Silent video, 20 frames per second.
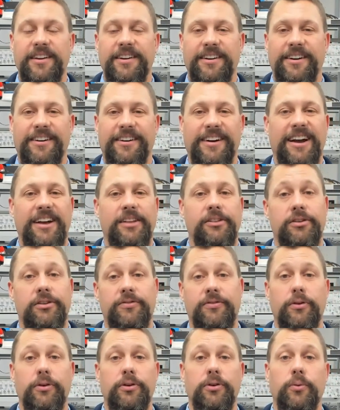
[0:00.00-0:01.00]
All right, I look
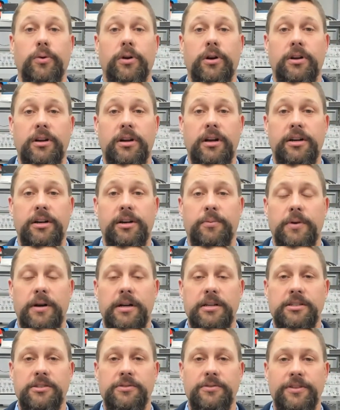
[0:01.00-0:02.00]
forward to working on your
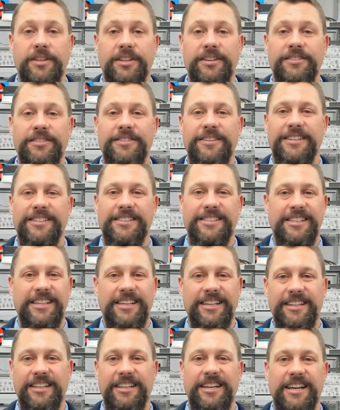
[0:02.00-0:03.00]
project with you, and see
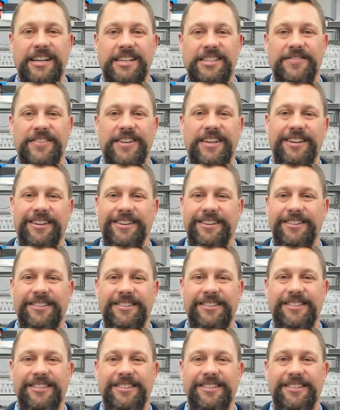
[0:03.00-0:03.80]
you in the next video.